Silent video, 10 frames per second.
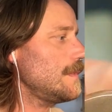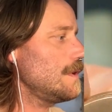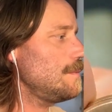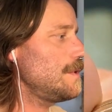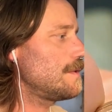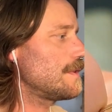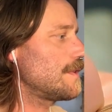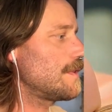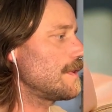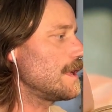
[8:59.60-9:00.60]
I hope you can
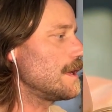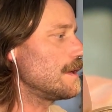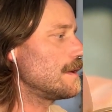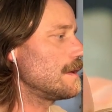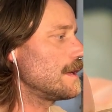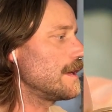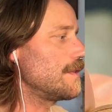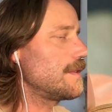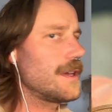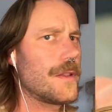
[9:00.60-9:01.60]
see. Yeah,
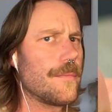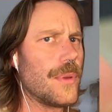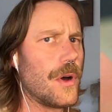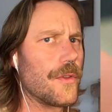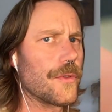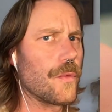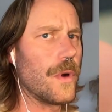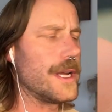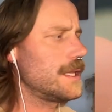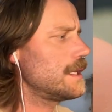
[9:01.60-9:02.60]
you see how the balls are
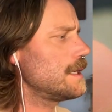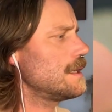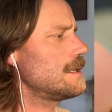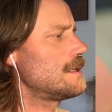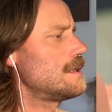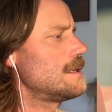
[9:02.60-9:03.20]
white in there?